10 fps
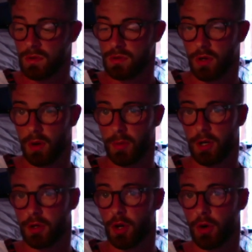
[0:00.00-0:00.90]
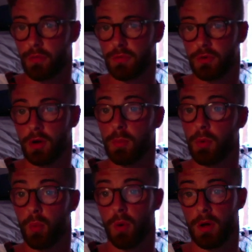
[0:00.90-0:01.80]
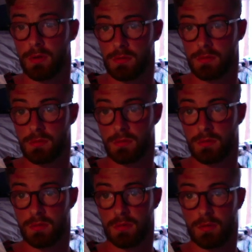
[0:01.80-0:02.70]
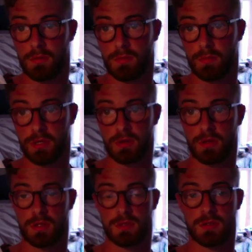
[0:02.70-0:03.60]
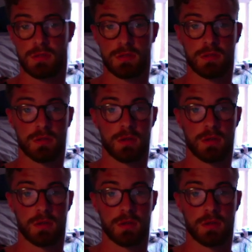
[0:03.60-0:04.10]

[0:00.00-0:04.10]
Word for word: So I'm gonna go for number one because